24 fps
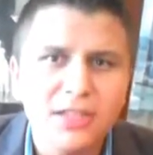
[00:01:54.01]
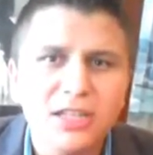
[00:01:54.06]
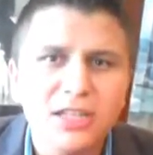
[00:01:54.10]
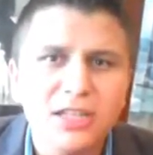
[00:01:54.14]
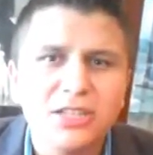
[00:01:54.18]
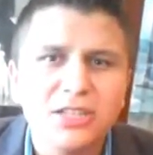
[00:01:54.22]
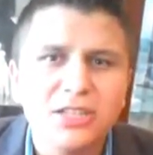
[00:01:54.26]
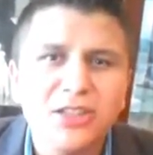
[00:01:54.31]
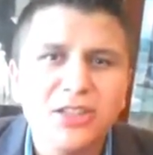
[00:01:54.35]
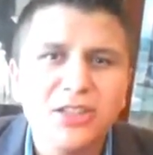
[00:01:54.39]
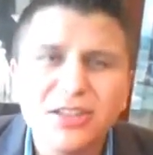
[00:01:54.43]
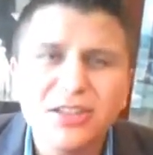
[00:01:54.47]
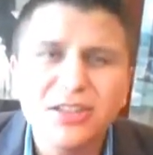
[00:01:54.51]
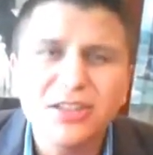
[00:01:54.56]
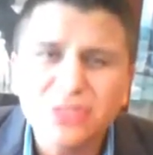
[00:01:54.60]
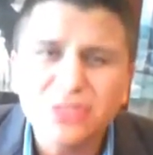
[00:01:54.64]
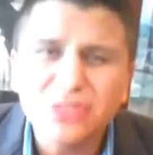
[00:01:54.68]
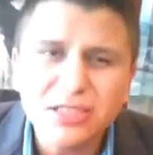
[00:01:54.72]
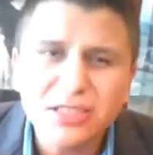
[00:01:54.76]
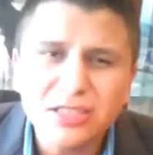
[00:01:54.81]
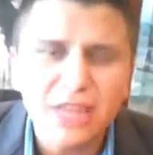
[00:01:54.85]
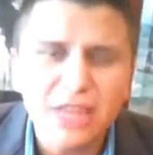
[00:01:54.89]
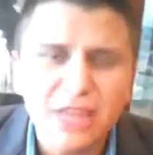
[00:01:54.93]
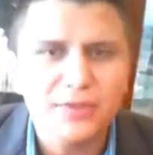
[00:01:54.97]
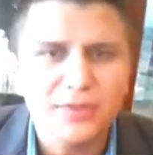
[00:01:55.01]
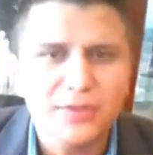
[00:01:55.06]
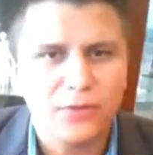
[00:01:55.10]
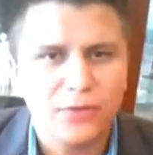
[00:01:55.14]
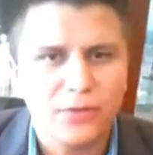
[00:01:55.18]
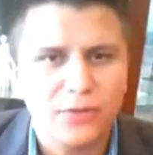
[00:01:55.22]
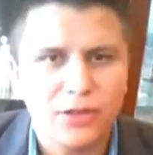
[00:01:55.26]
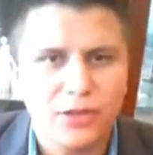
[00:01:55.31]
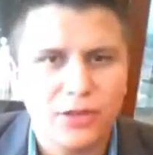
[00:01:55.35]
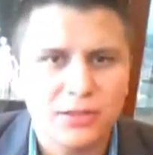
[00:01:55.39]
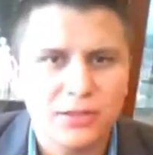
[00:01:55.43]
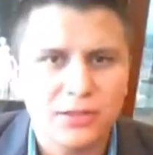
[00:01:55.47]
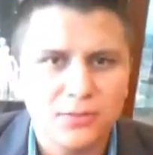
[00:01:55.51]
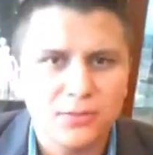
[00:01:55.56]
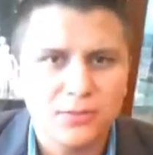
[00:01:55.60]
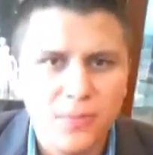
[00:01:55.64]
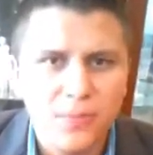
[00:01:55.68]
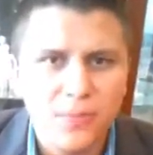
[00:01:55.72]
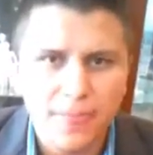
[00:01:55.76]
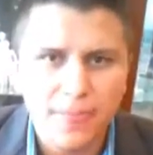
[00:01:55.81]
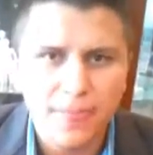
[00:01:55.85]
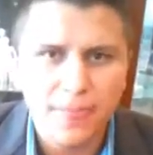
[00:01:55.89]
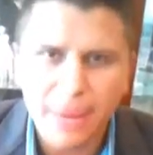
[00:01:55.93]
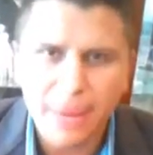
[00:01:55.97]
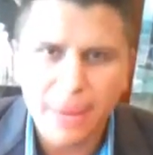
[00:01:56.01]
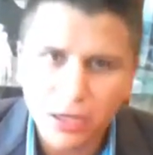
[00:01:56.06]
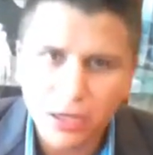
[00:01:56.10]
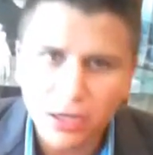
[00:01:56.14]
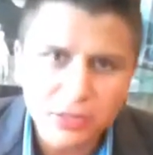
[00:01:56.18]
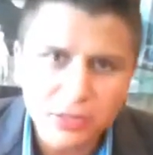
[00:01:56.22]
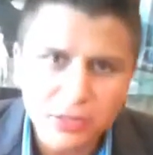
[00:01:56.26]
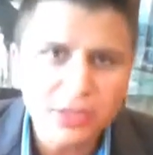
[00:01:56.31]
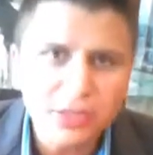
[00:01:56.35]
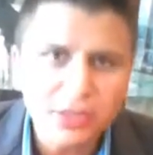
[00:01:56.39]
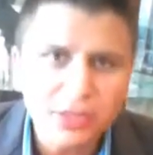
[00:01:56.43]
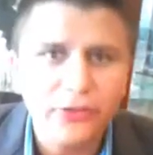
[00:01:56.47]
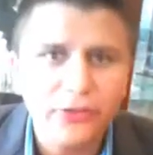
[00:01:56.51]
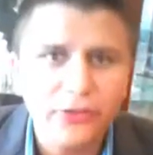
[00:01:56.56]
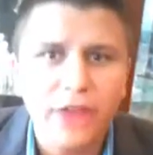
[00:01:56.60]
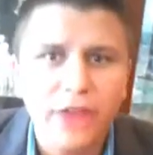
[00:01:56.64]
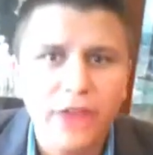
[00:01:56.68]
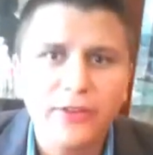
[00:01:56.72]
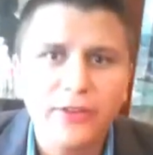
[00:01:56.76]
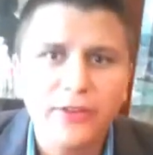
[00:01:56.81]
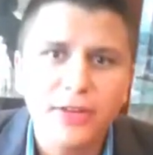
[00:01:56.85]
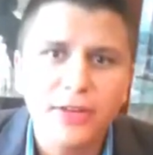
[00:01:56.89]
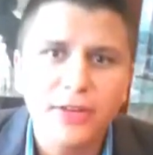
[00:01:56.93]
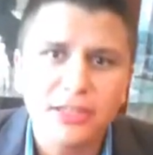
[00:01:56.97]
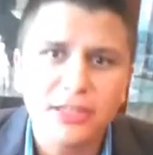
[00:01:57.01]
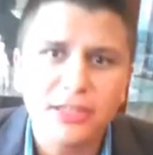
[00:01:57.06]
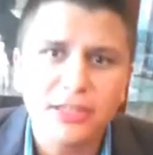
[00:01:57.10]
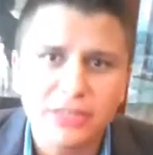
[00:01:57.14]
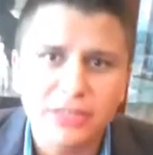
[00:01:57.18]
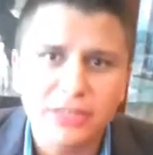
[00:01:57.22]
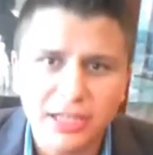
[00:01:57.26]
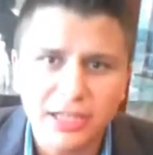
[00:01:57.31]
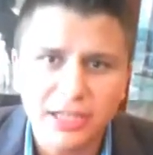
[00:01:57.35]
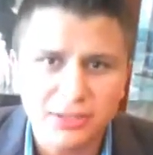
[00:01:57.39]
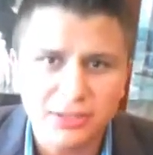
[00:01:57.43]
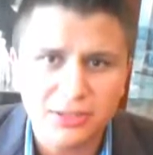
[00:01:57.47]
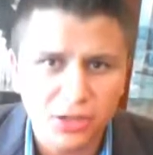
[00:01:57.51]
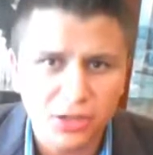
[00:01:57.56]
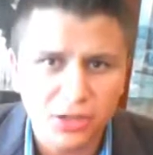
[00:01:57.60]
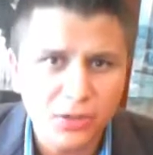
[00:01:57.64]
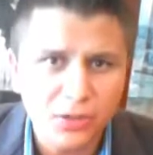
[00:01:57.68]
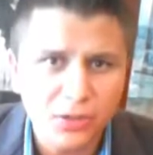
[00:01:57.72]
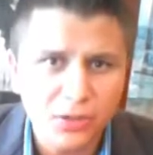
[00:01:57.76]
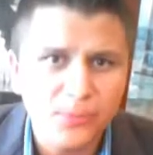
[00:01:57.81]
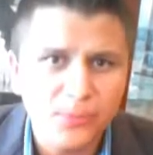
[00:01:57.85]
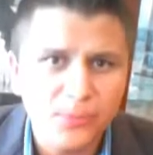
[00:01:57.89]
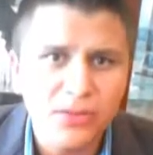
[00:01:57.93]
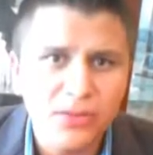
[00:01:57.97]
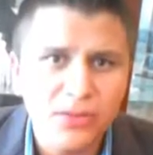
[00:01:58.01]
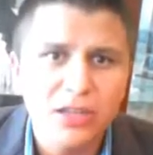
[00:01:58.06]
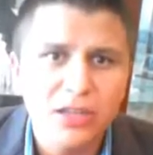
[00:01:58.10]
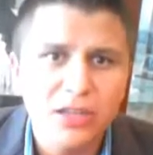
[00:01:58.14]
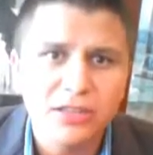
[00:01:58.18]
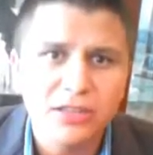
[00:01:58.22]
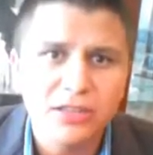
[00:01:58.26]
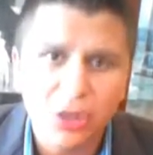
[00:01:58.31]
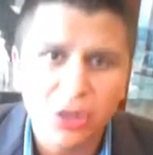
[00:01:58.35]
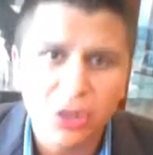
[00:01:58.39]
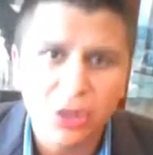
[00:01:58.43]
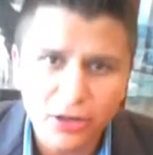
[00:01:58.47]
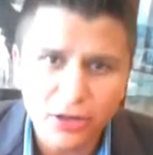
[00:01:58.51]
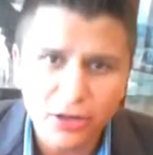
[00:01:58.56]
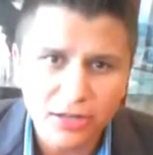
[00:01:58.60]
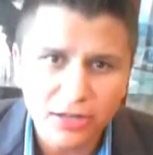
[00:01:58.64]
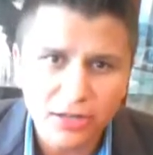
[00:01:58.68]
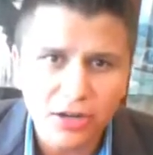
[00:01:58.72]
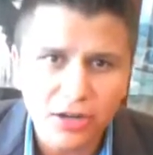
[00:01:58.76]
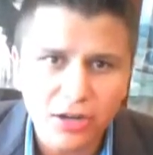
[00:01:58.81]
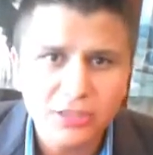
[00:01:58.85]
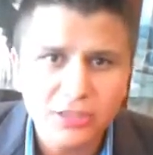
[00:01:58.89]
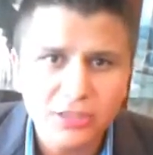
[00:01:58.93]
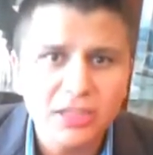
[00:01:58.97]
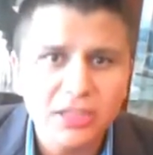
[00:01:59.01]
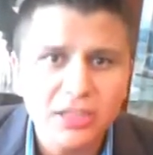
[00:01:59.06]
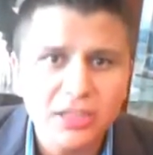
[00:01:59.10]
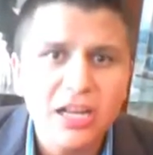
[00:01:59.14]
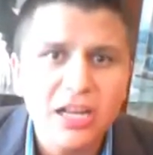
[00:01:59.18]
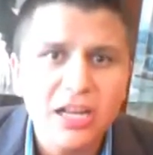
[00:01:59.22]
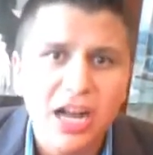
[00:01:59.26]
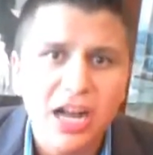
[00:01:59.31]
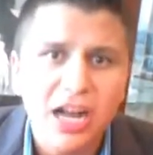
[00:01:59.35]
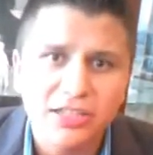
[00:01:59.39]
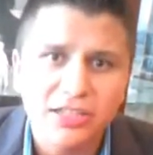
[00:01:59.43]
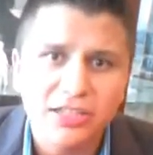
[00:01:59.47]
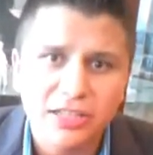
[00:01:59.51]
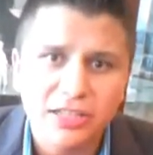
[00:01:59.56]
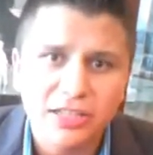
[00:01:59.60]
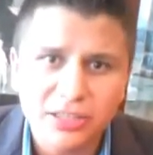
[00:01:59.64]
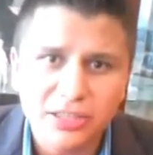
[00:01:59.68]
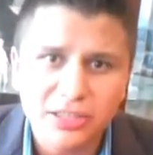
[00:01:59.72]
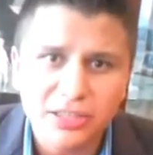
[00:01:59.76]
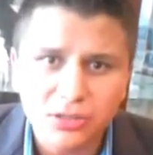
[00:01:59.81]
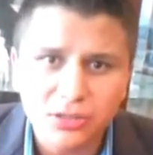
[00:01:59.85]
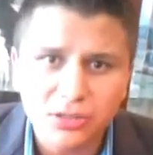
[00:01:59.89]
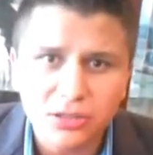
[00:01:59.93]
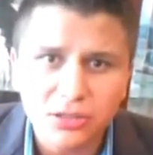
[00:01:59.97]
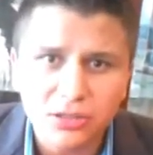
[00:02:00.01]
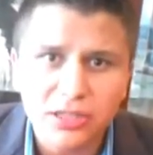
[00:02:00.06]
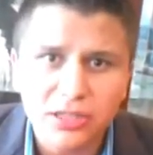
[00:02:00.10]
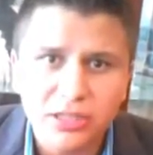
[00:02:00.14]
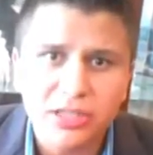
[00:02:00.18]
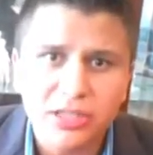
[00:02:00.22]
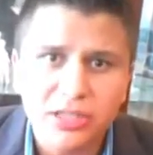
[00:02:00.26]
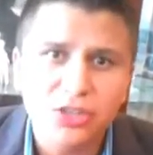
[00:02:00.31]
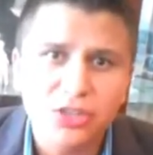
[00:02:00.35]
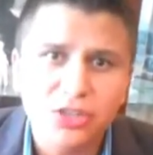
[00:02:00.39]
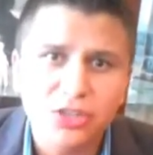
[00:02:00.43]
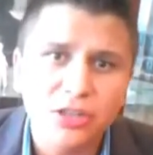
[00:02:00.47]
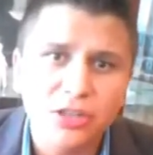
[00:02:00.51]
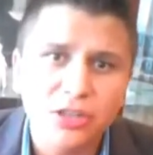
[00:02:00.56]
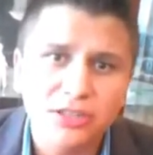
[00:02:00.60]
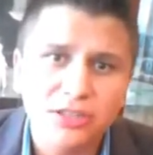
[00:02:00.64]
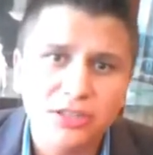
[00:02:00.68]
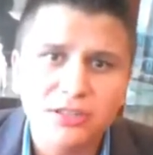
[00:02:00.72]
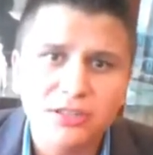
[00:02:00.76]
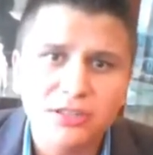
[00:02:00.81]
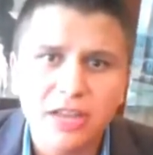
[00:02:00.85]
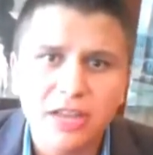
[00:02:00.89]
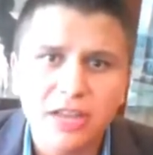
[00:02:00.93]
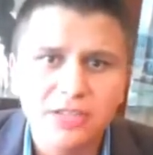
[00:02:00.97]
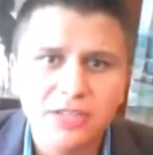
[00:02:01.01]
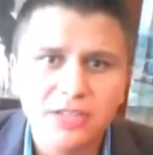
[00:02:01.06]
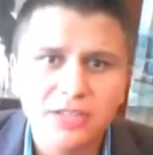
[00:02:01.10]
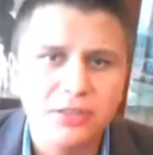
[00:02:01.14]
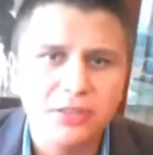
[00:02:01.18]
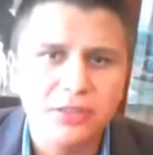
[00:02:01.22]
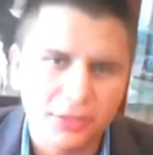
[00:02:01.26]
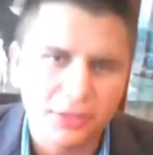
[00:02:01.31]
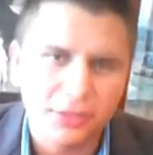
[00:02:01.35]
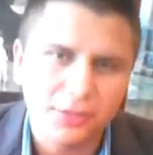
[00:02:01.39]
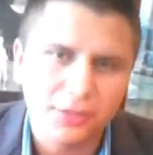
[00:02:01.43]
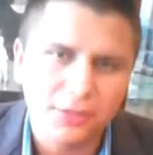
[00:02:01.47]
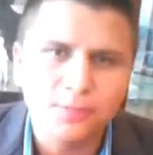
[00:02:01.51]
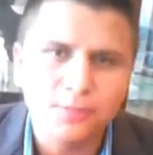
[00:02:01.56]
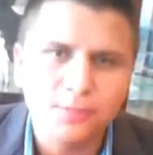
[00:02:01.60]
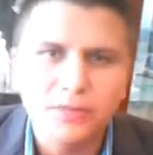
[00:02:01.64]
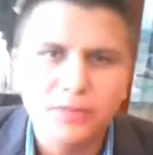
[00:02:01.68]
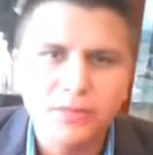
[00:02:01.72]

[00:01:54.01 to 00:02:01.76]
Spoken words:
There are three types of cost: the cost of head or the take stock, the order cost, and the short stage cost.